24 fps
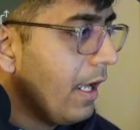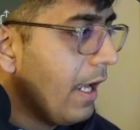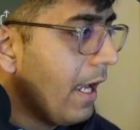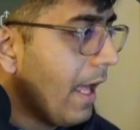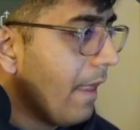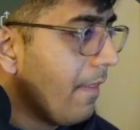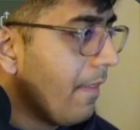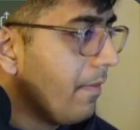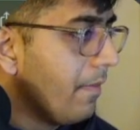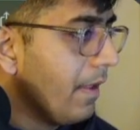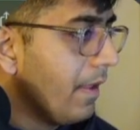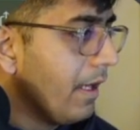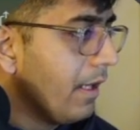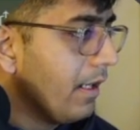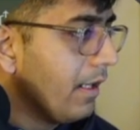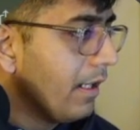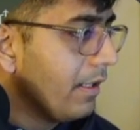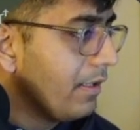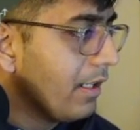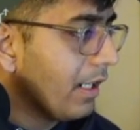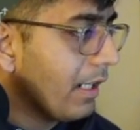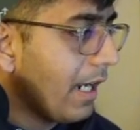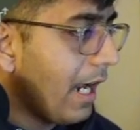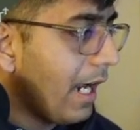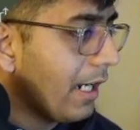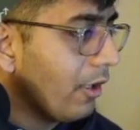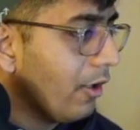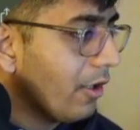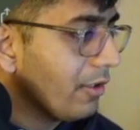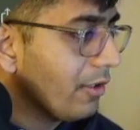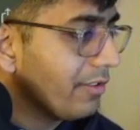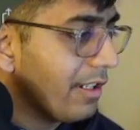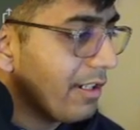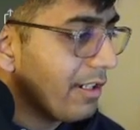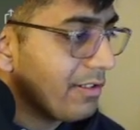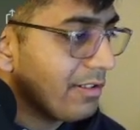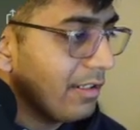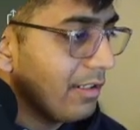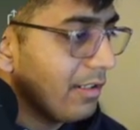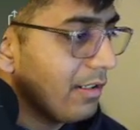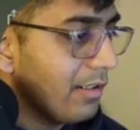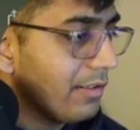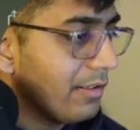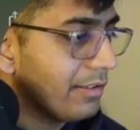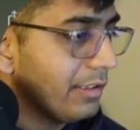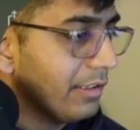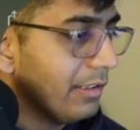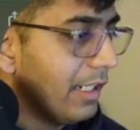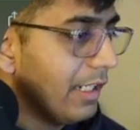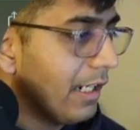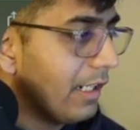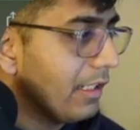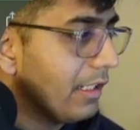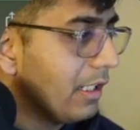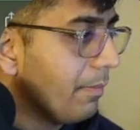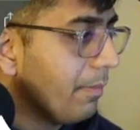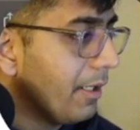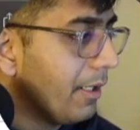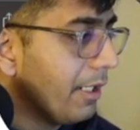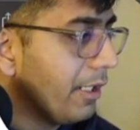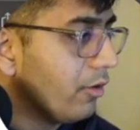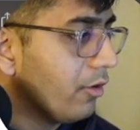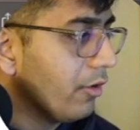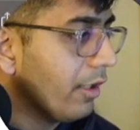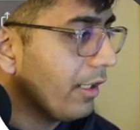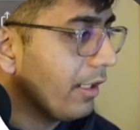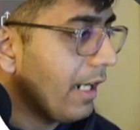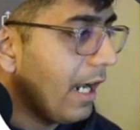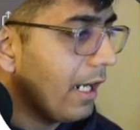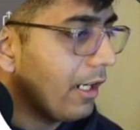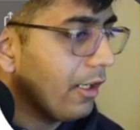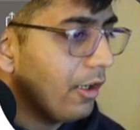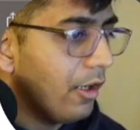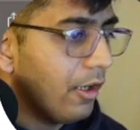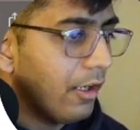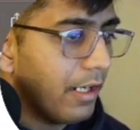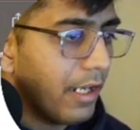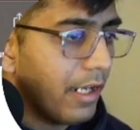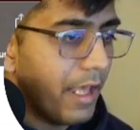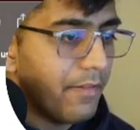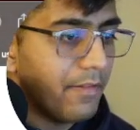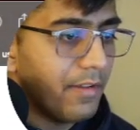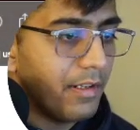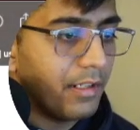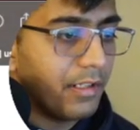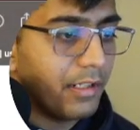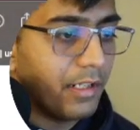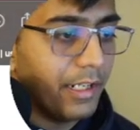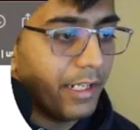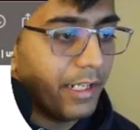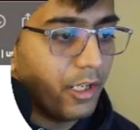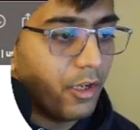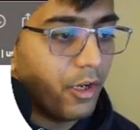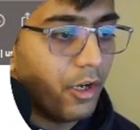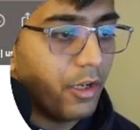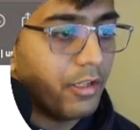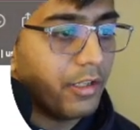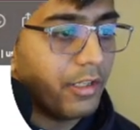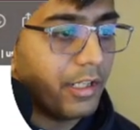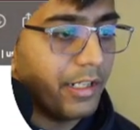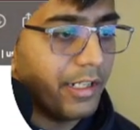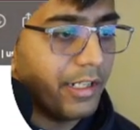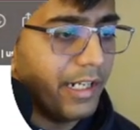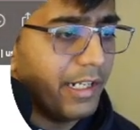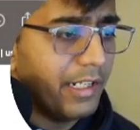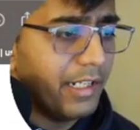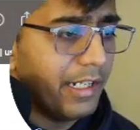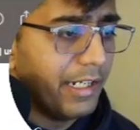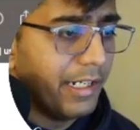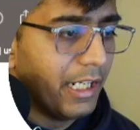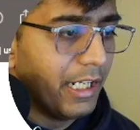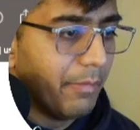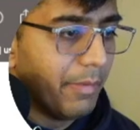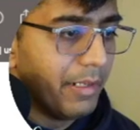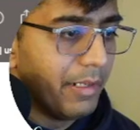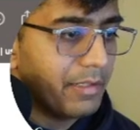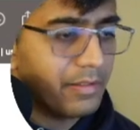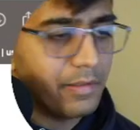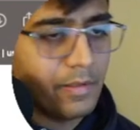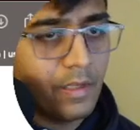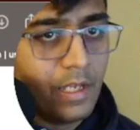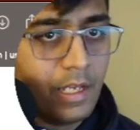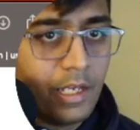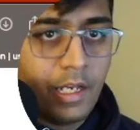And then in the catalog section, select the particular catalog and then click on create database.